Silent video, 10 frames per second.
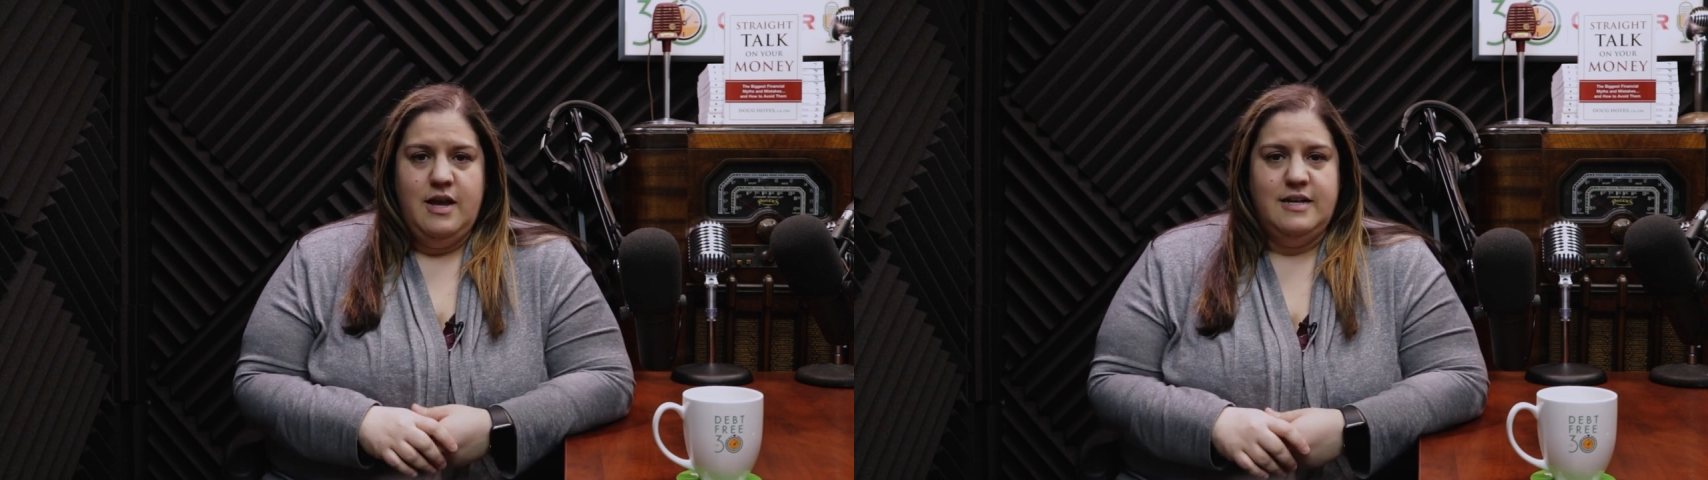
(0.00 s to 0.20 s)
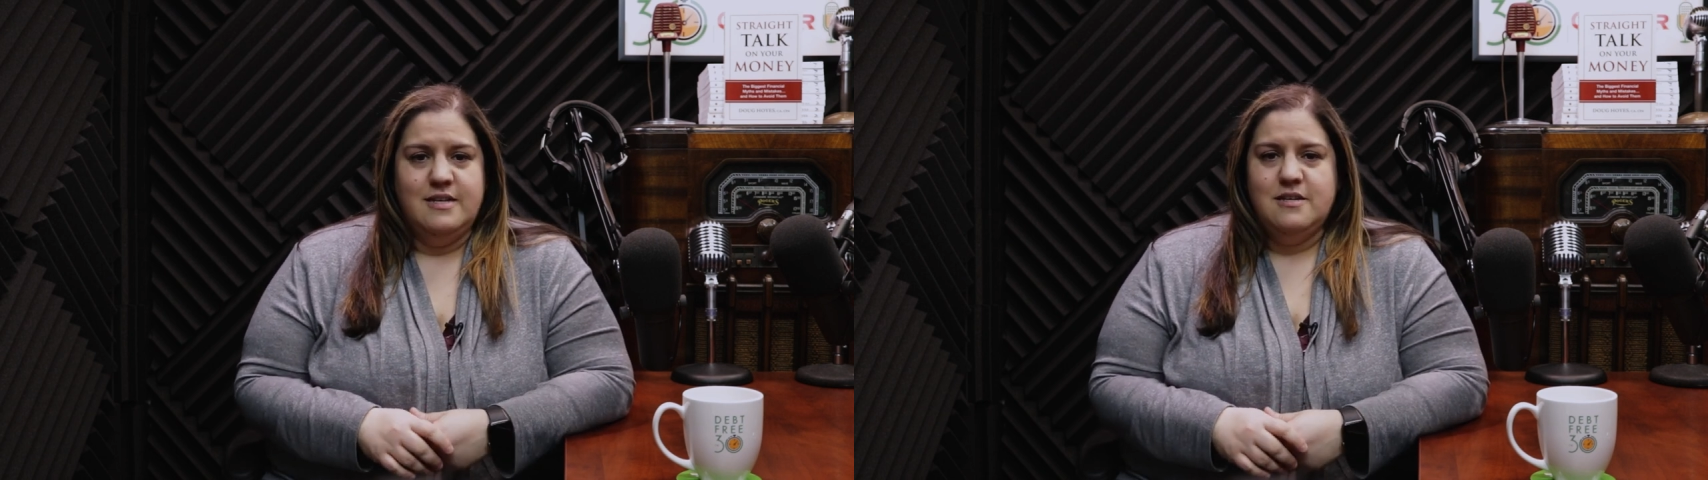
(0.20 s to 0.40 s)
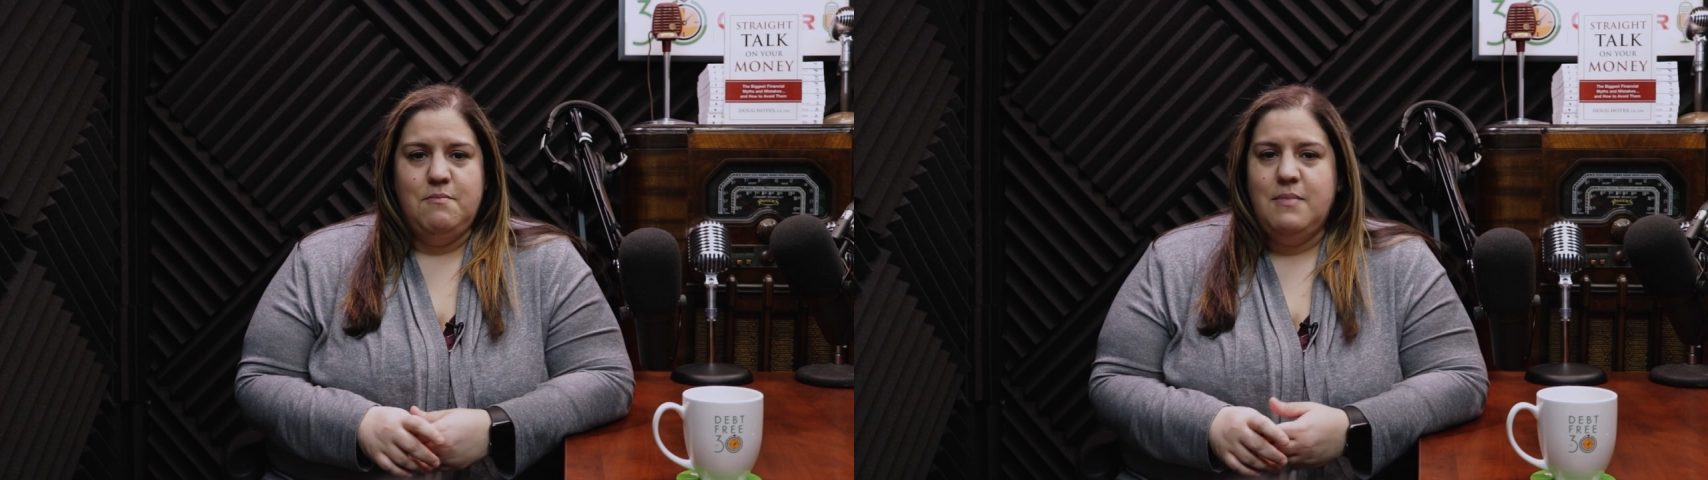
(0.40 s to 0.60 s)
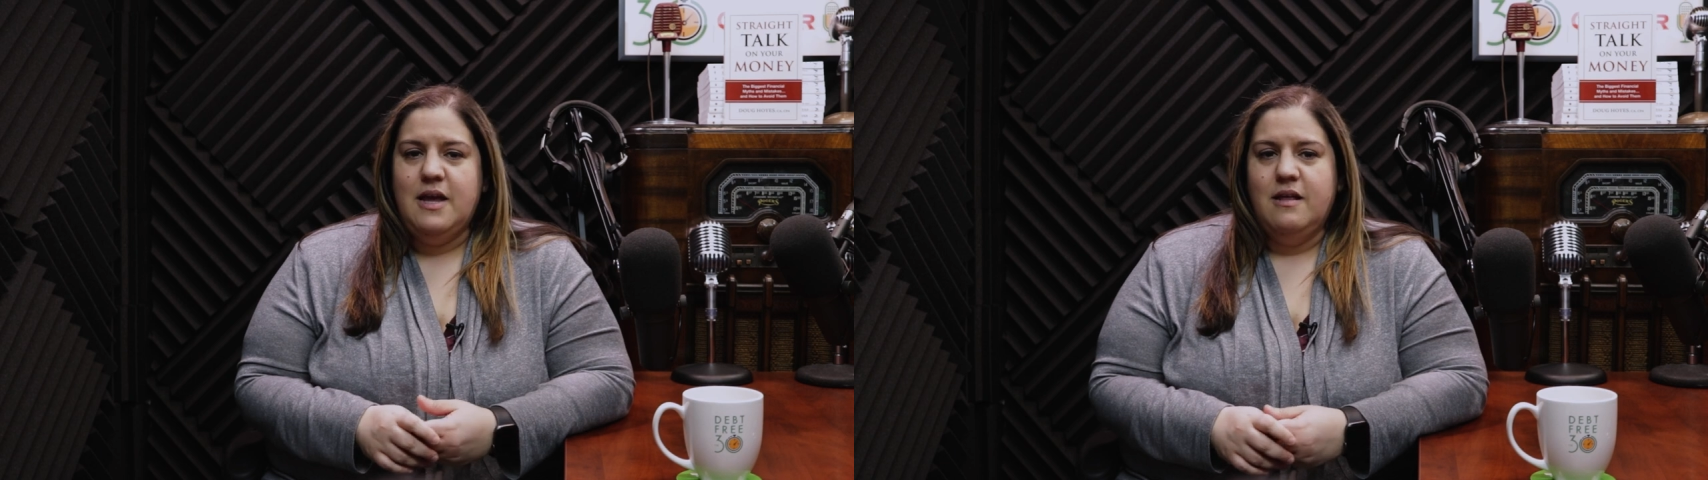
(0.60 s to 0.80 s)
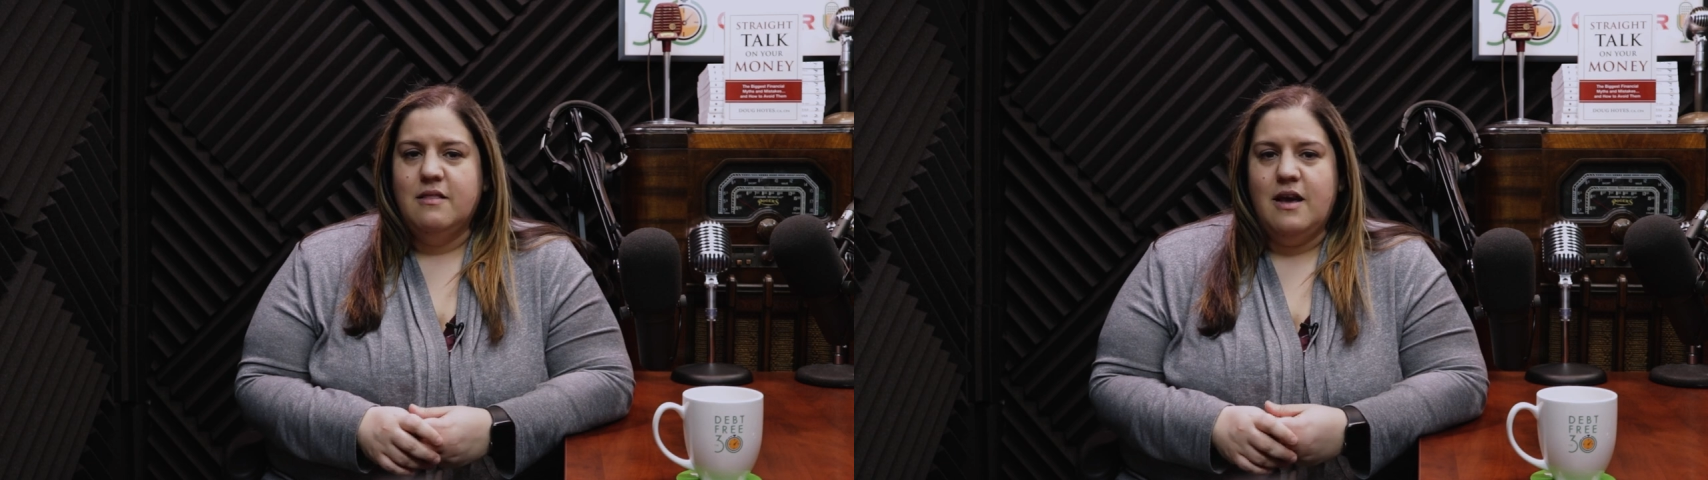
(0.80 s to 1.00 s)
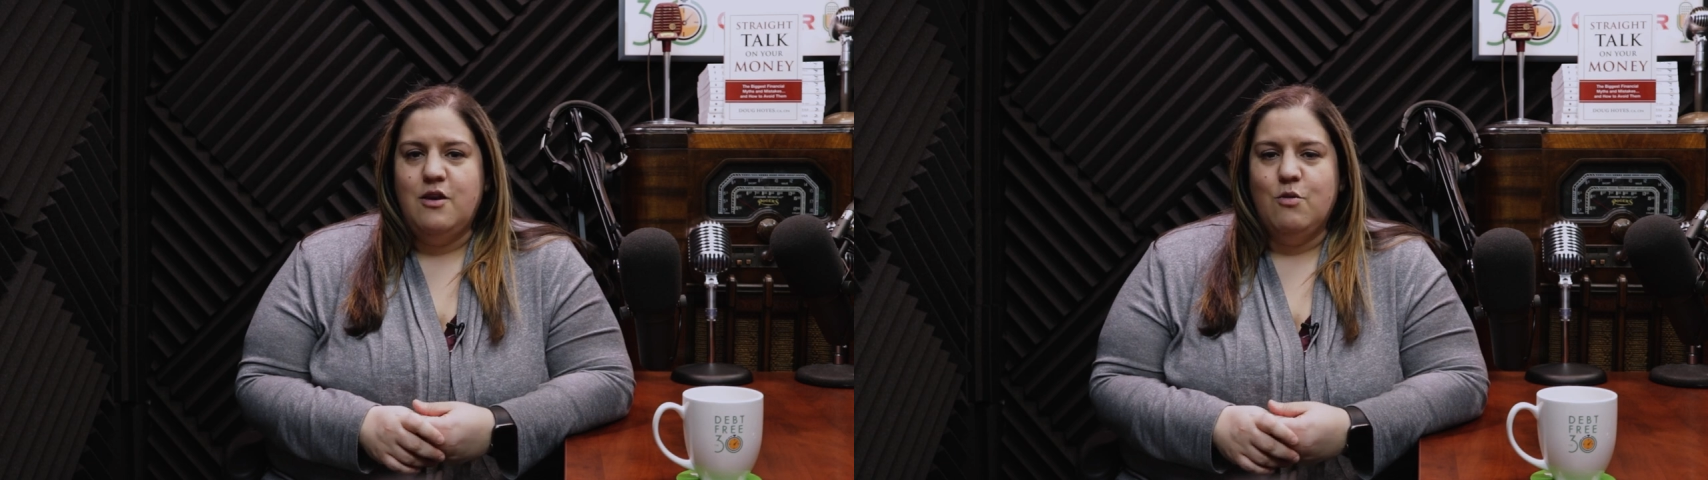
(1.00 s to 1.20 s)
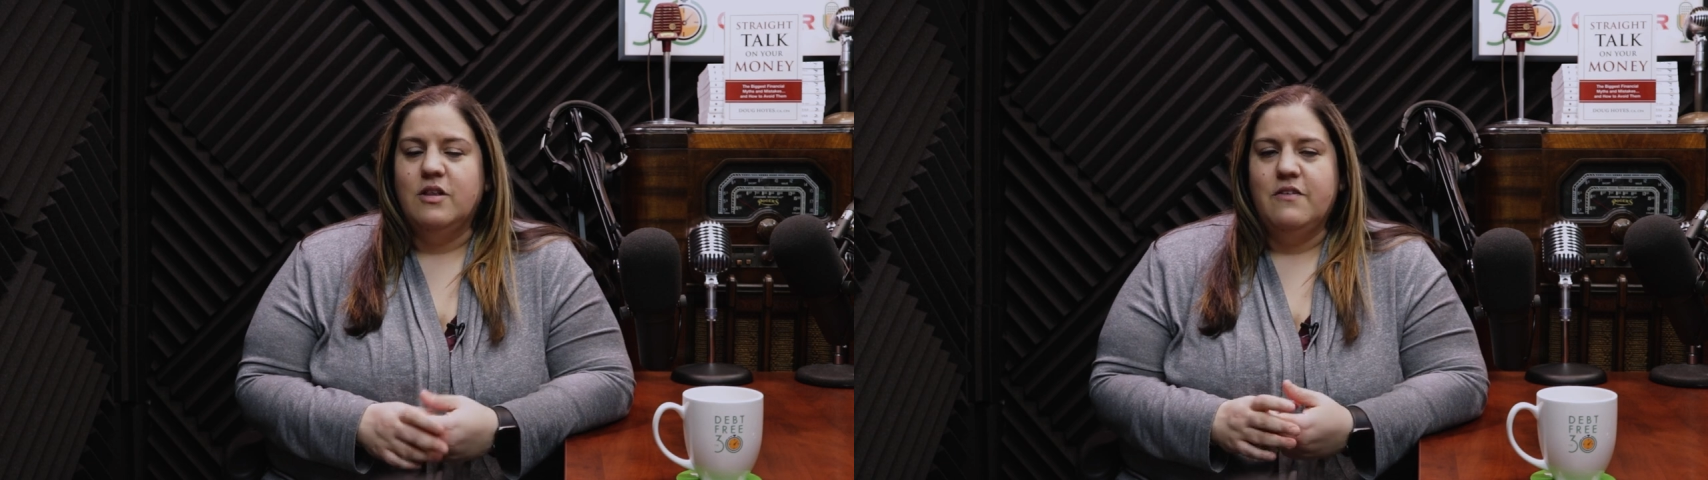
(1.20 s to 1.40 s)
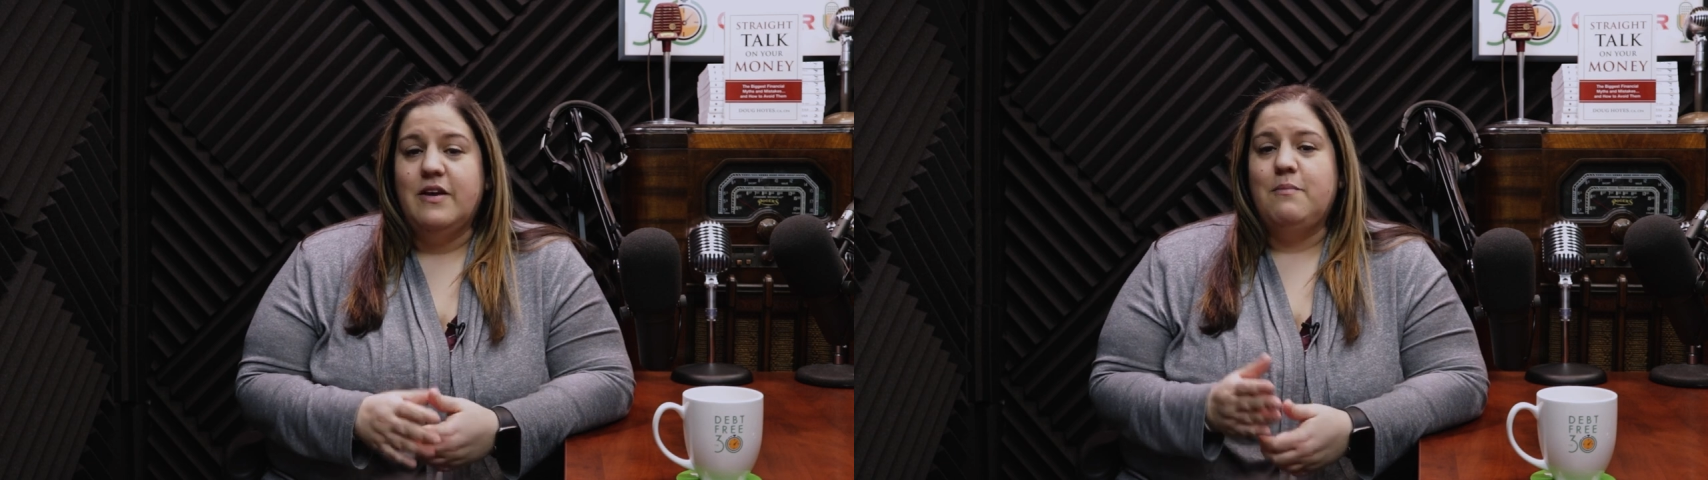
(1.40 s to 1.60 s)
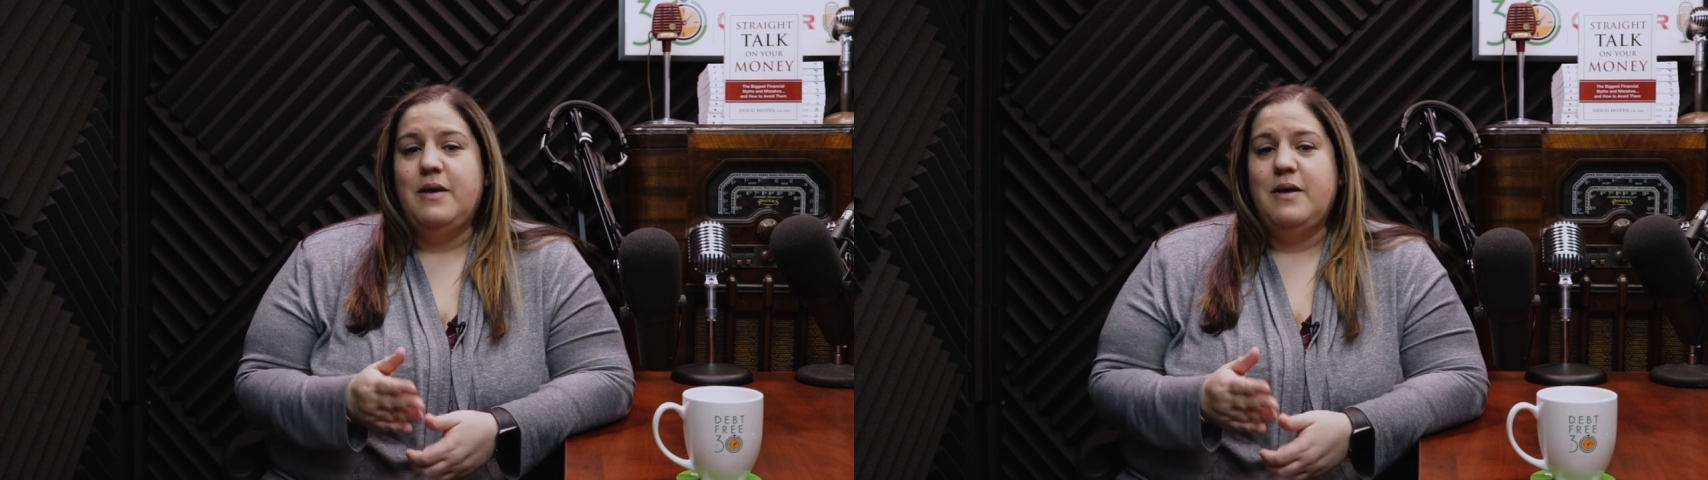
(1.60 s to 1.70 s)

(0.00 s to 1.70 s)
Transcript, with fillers: It doesn't mean that you're living